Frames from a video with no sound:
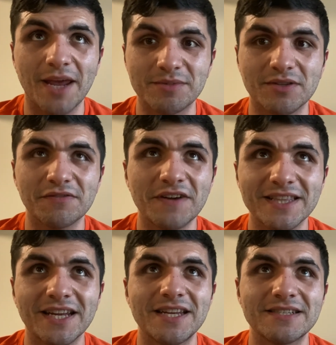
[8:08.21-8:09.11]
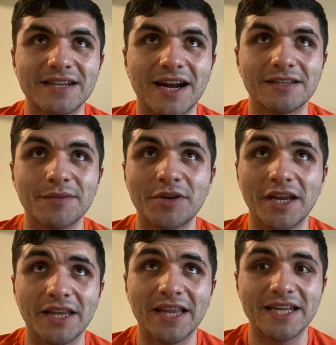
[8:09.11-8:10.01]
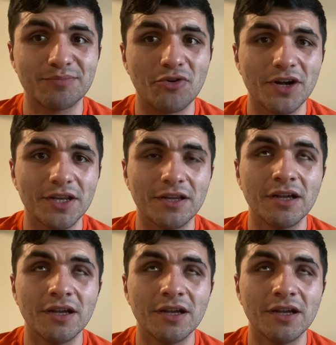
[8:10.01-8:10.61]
So the fact that he's kind of limiting that's pretty